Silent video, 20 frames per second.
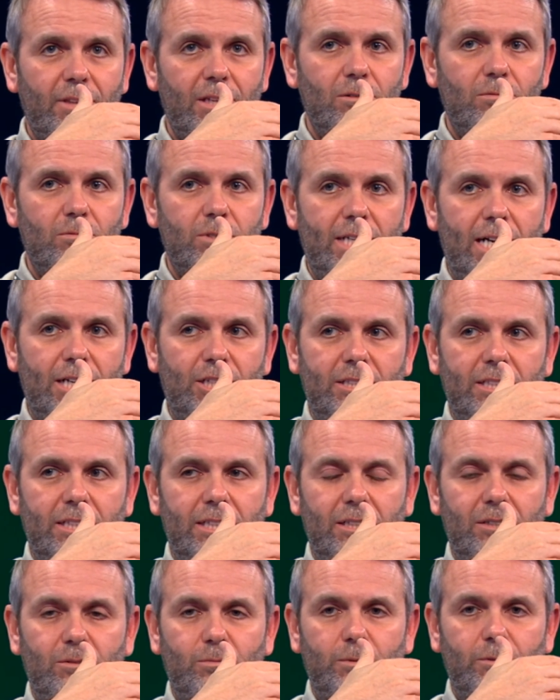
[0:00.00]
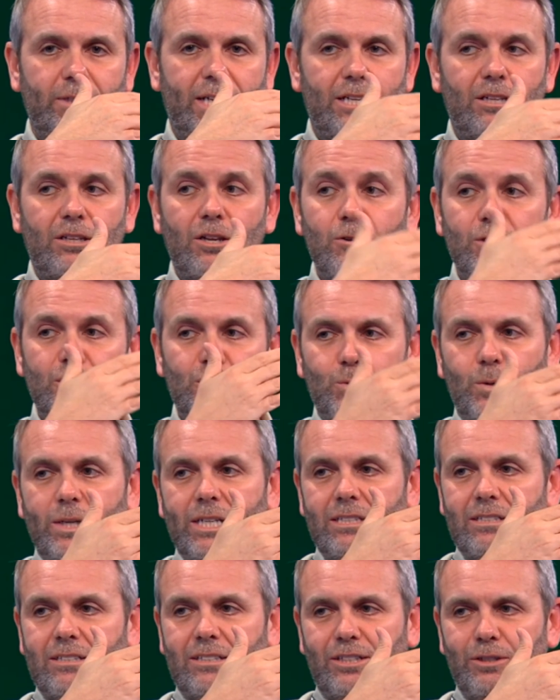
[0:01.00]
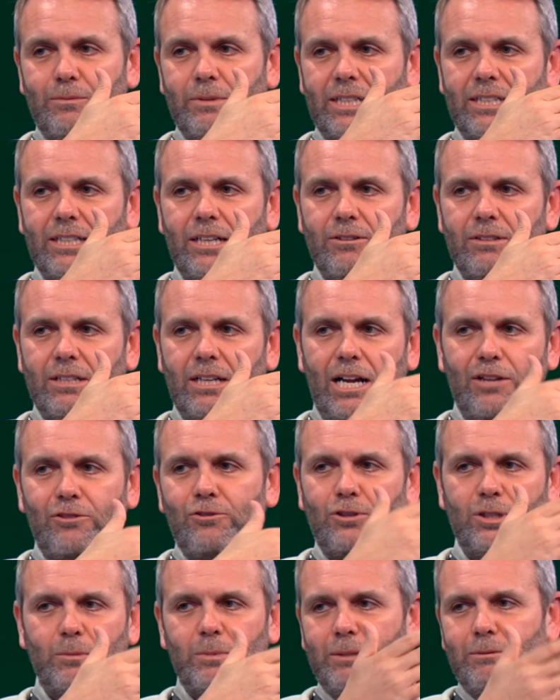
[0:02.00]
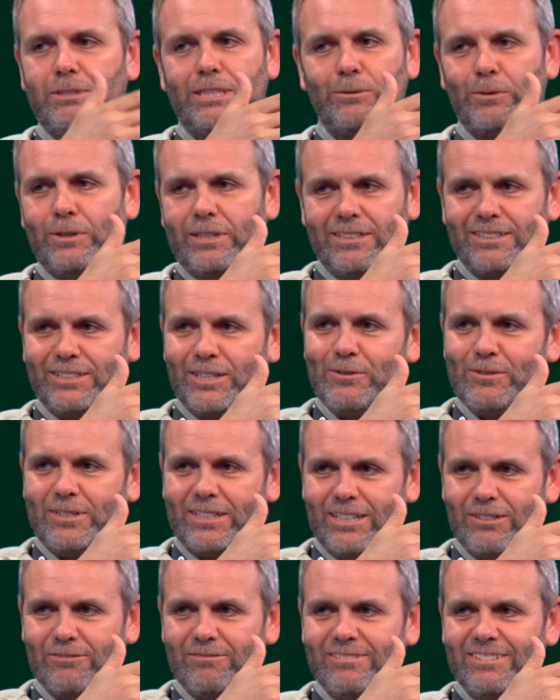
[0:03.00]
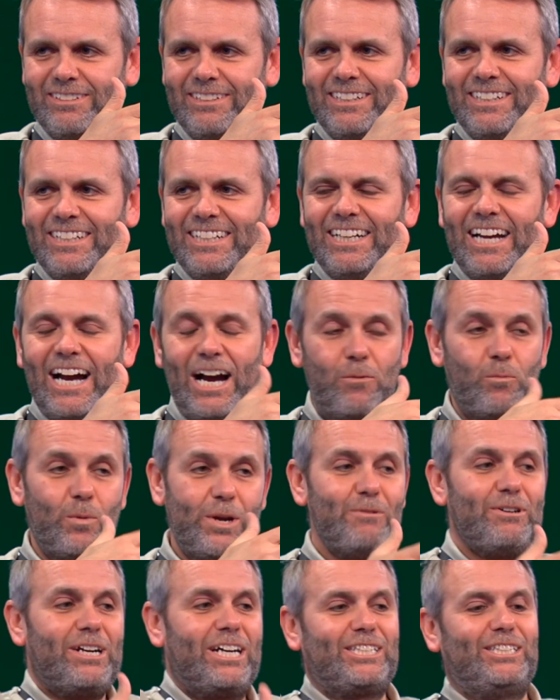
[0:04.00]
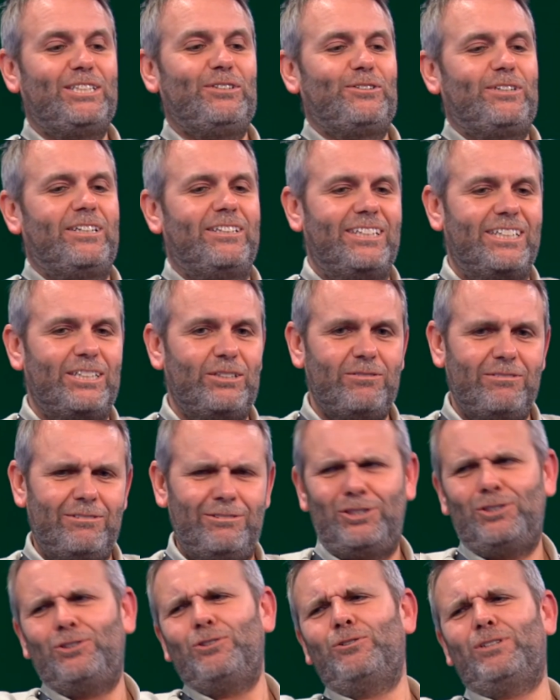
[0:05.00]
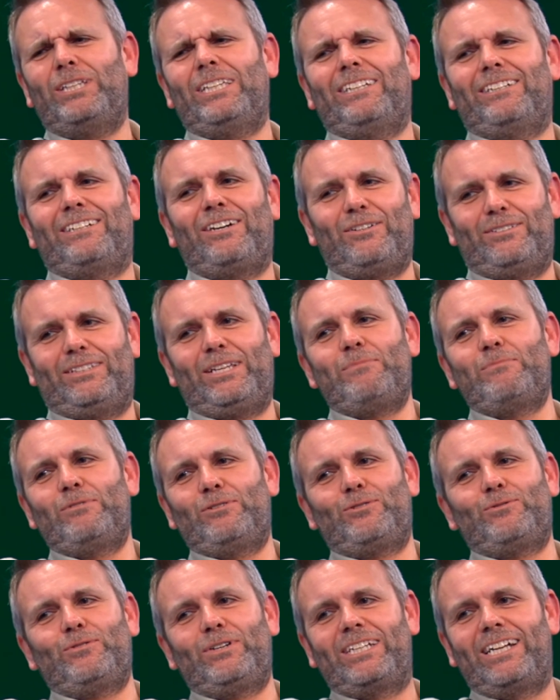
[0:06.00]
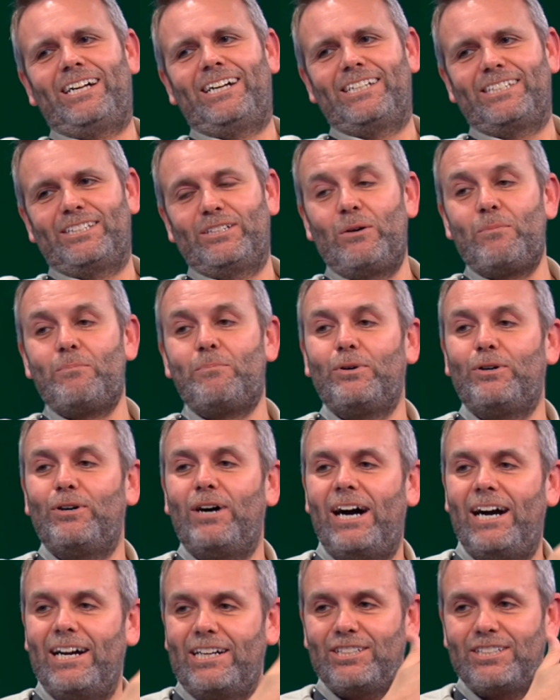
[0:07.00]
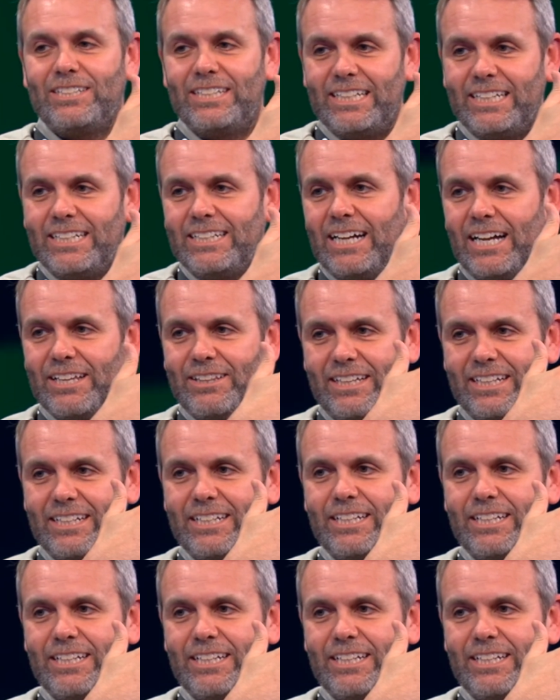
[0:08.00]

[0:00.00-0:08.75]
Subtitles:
It was actually, we were getting loads of tweets coming in going, I thought the BBC weren't in Tokyo, and we were actually looking to think, surely they must realise not. But actually, I think